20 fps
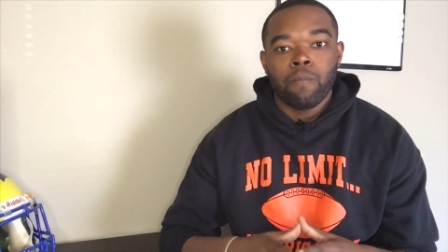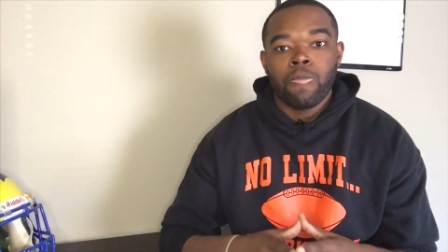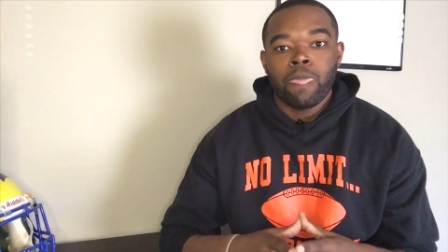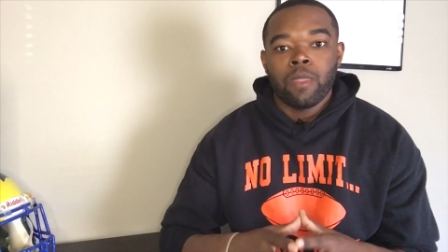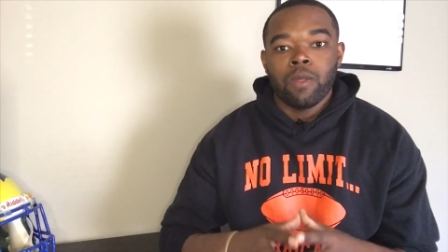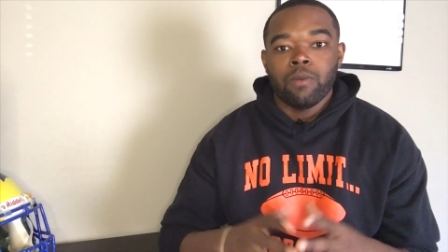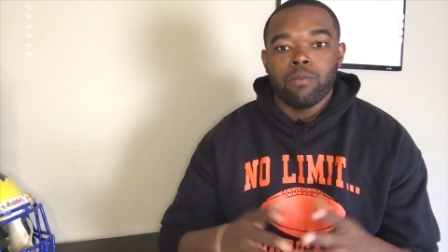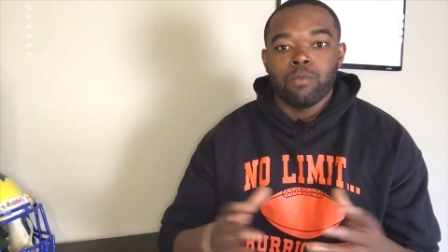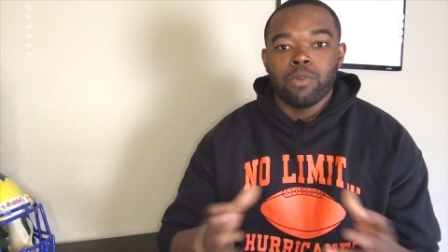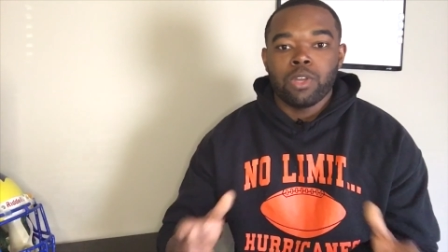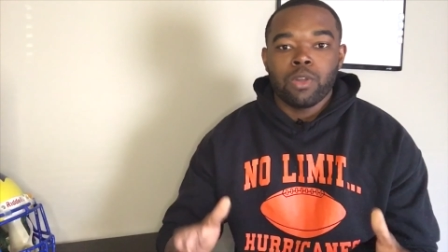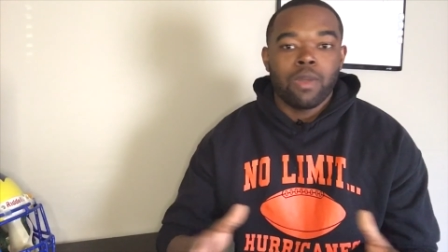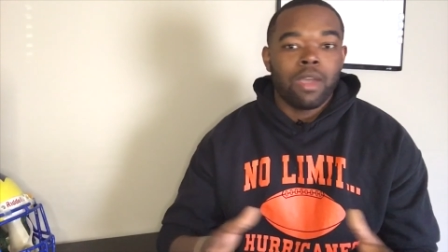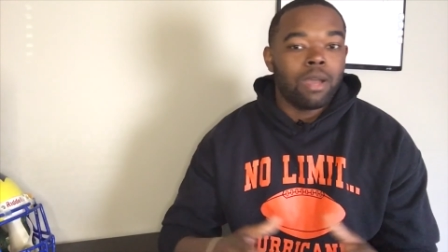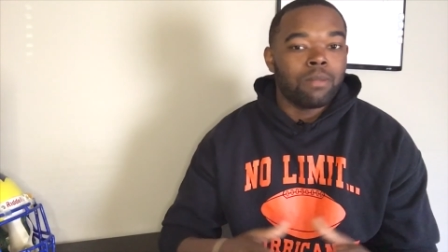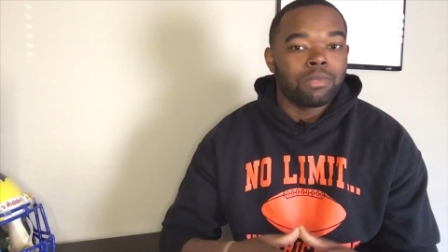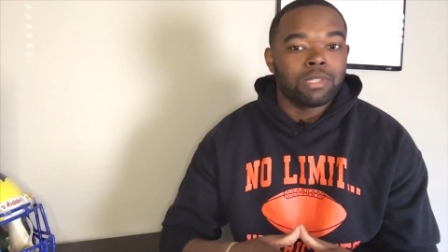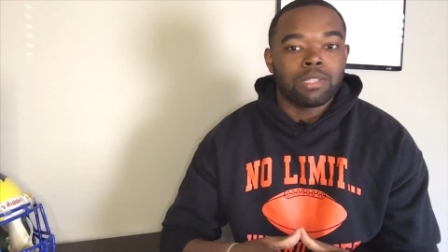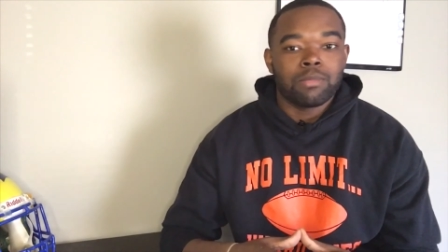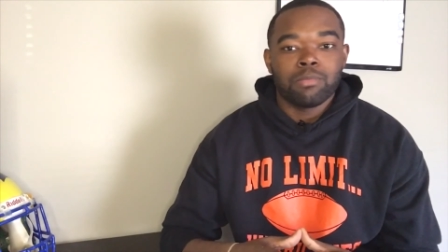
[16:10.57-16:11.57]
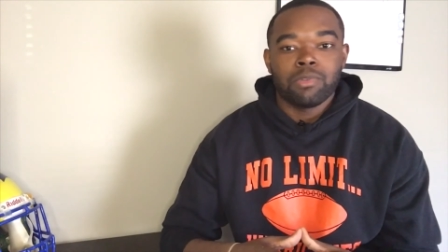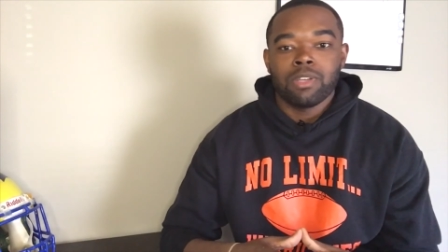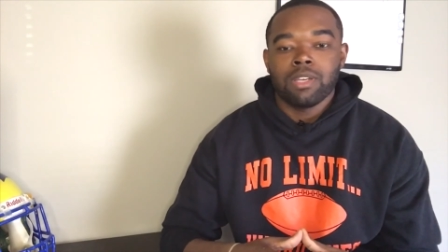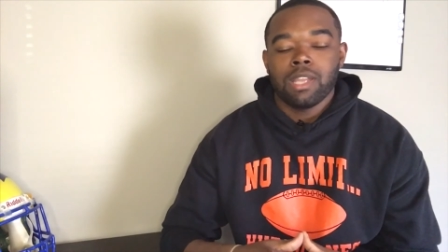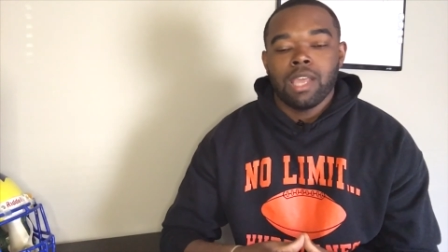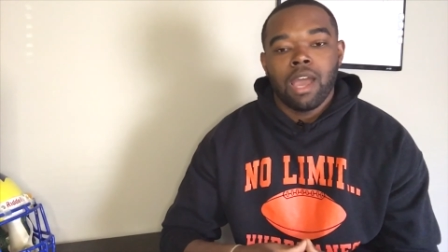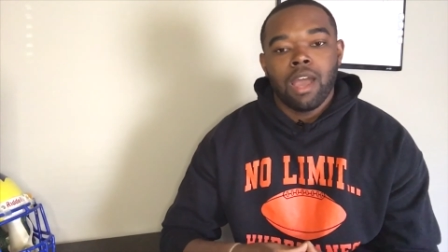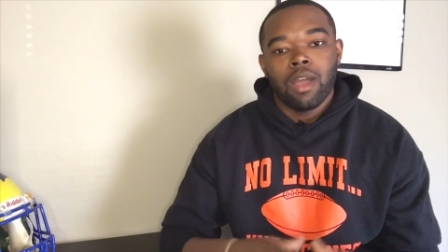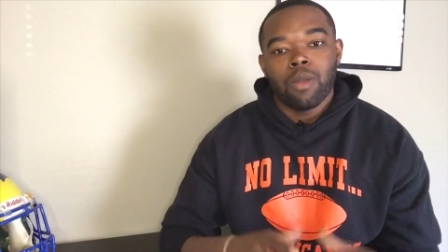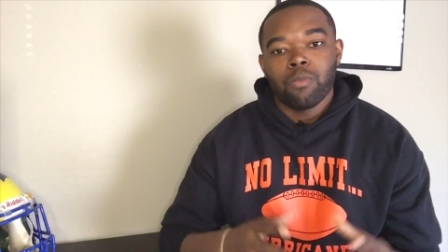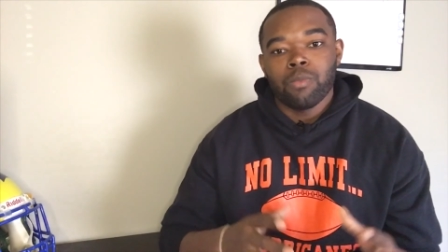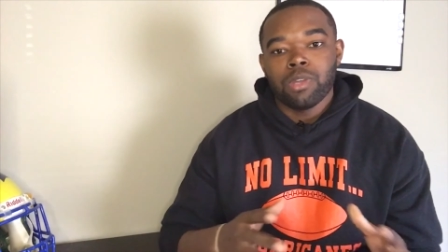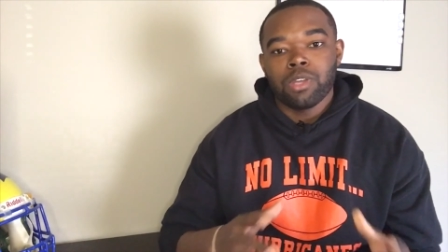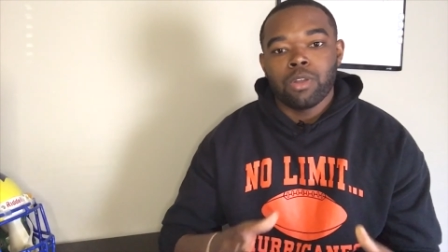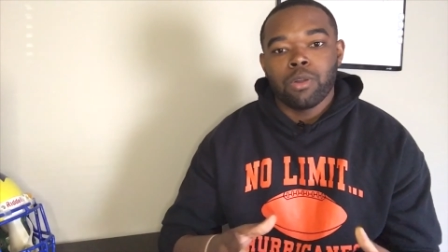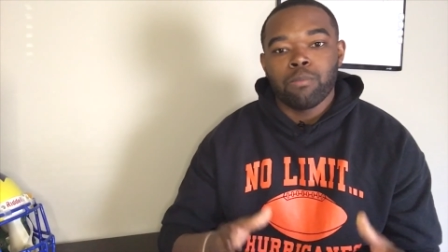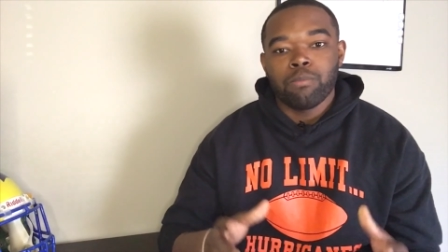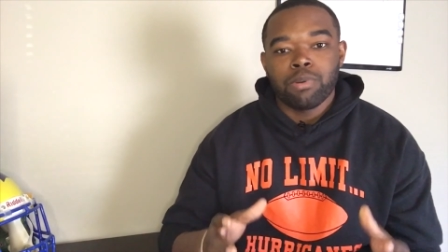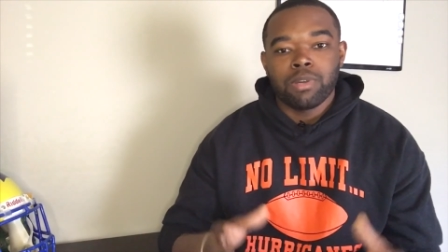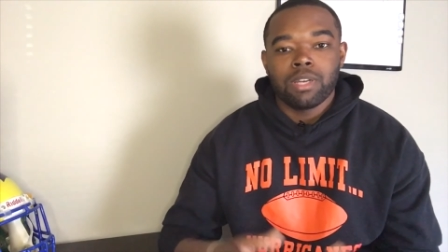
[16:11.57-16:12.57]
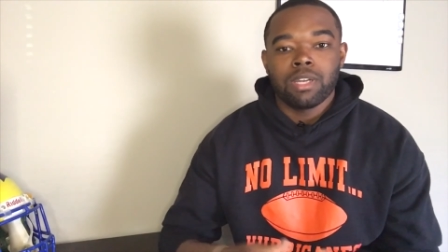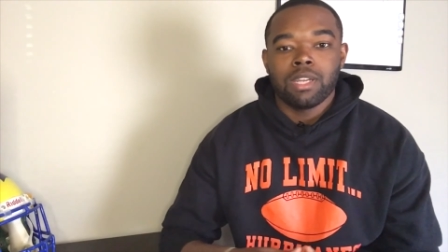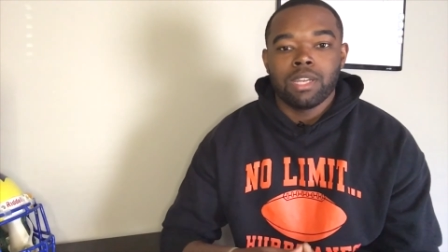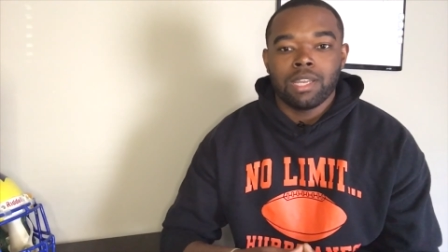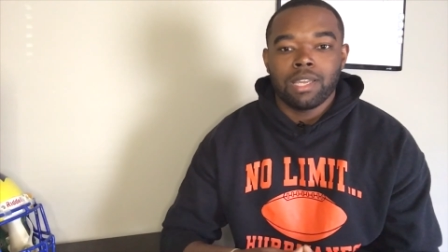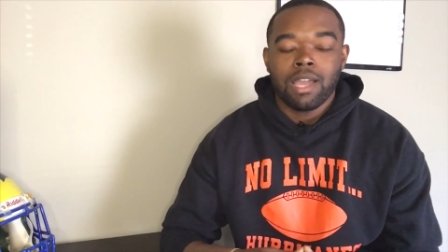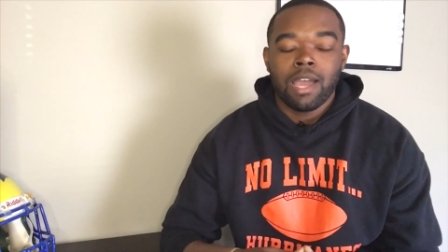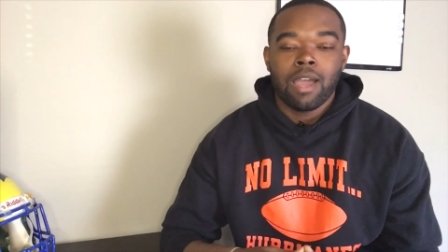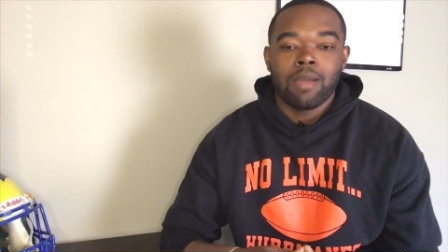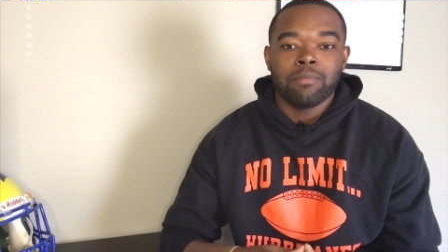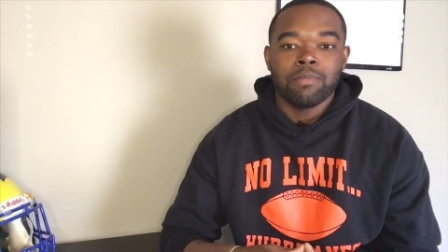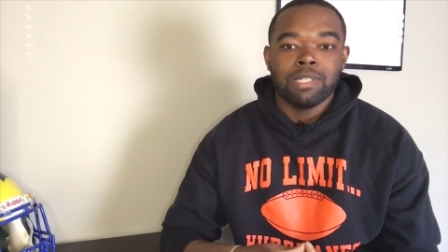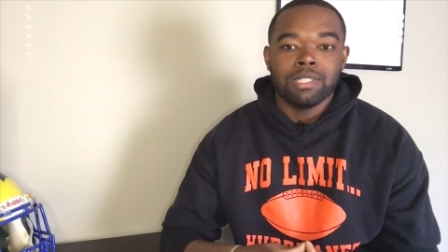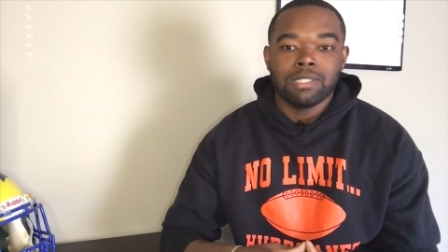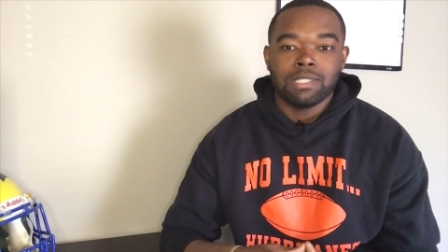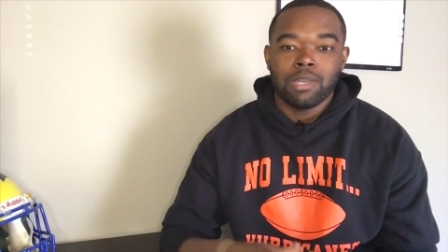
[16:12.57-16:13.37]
we're gonna help the community out, and we're gonna put it in the comments,